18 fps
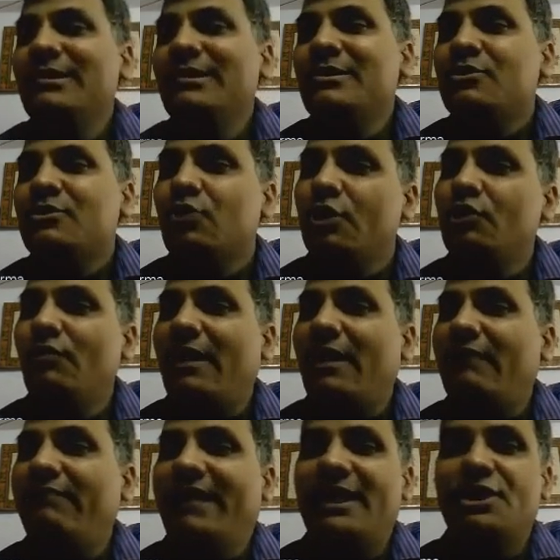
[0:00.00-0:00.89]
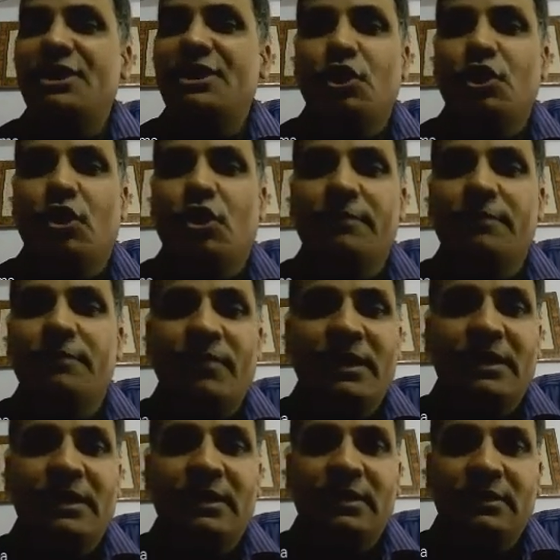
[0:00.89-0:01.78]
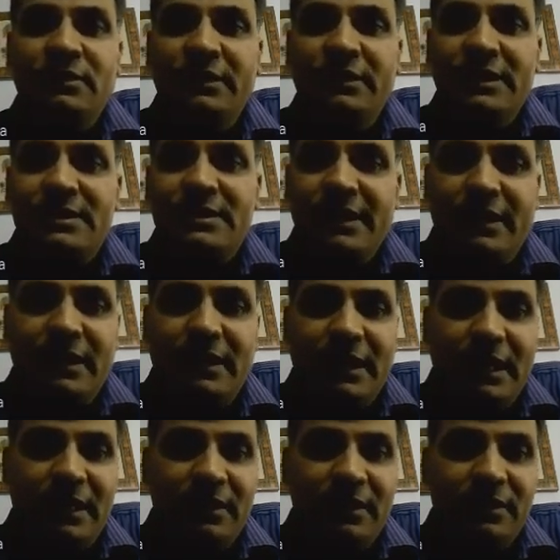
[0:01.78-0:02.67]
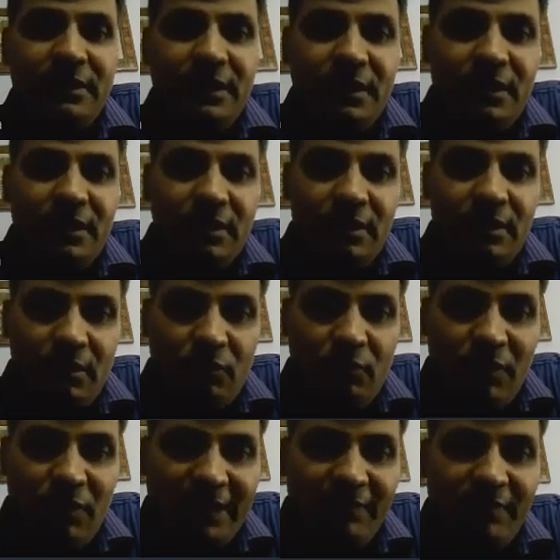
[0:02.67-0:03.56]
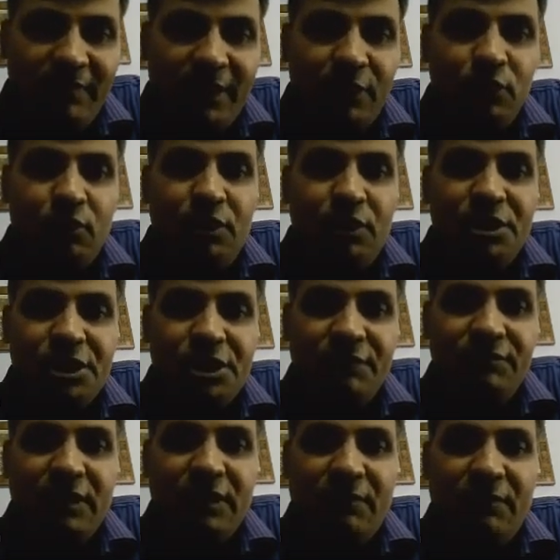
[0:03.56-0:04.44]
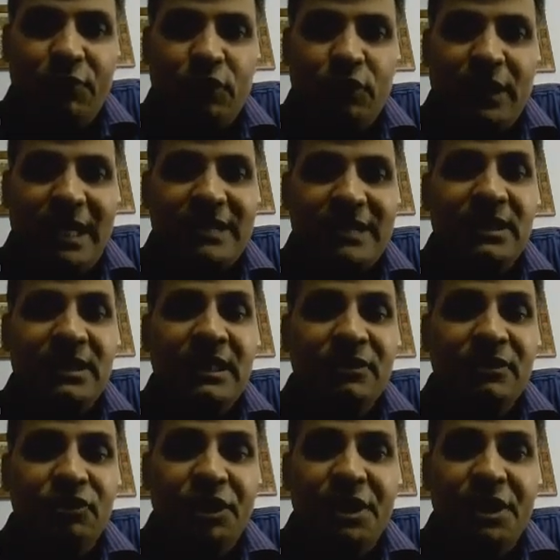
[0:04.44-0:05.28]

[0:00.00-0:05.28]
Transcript: So you are very sure this signal, whatever you receive the photons, they